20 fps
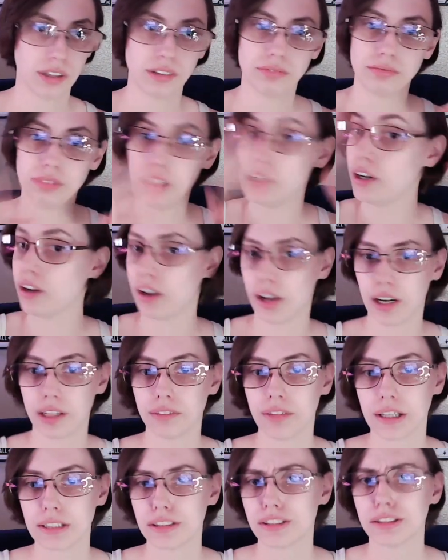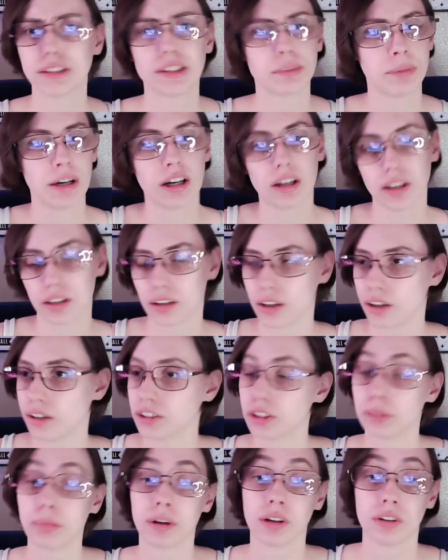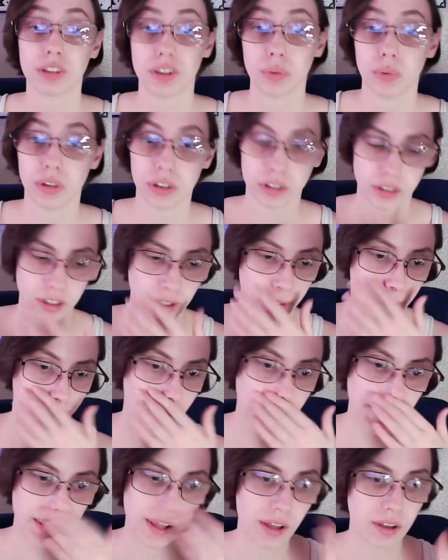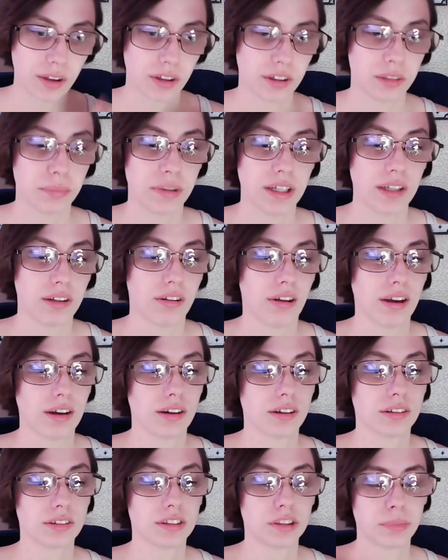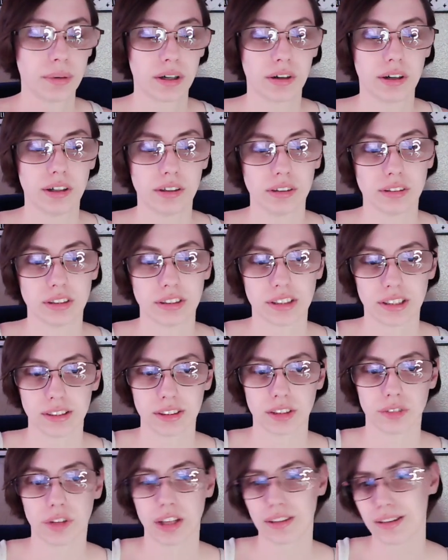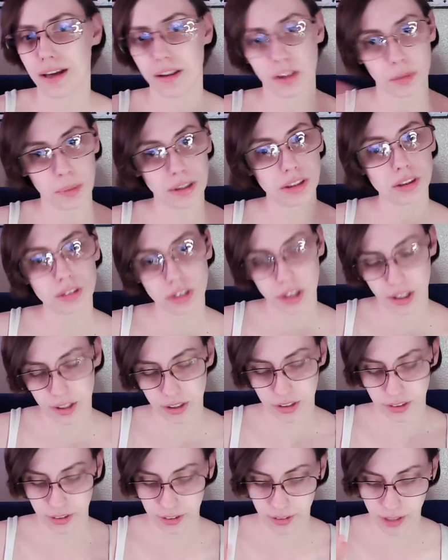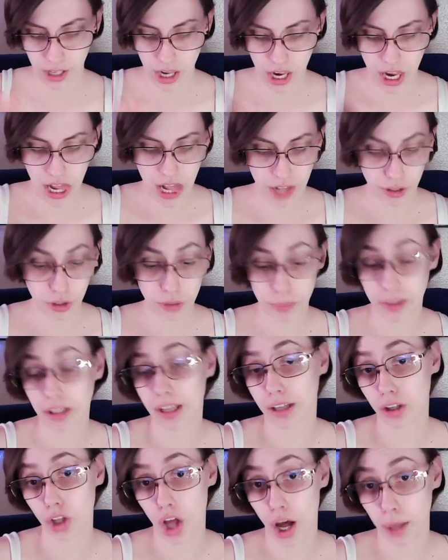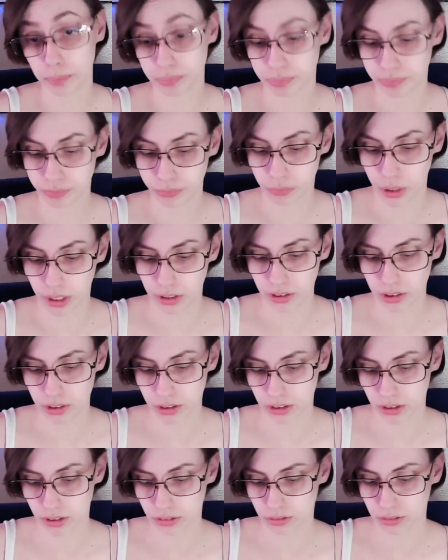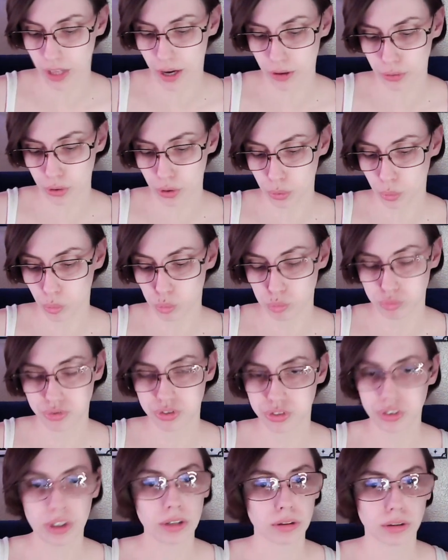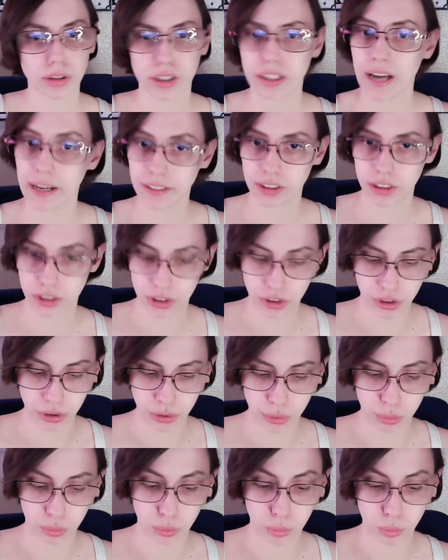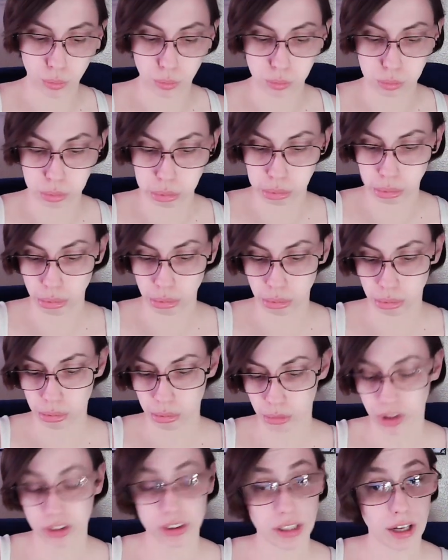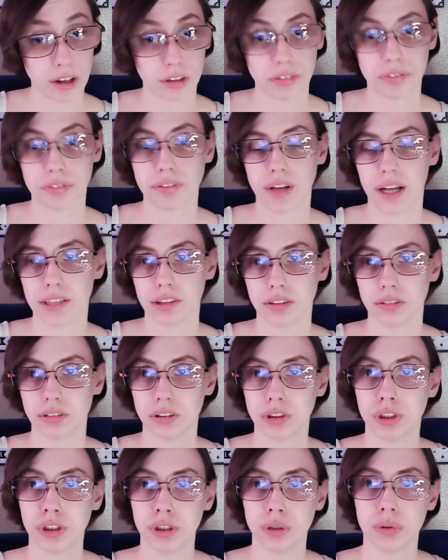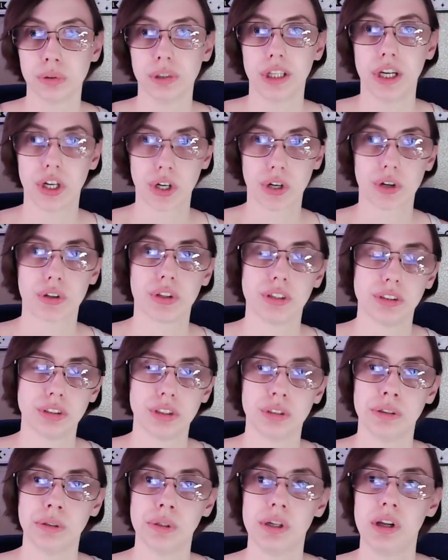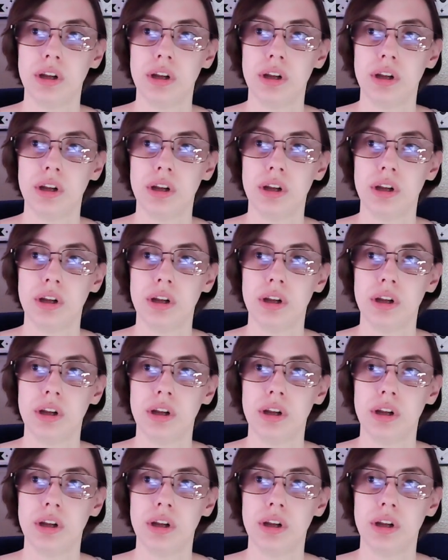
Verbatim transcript: any kind of like spirit thing a spiritual thing could be like spirit in the sense of like the elemental kind of thing could be like a lot but it's just how you feel connected to yourself and to the earth and to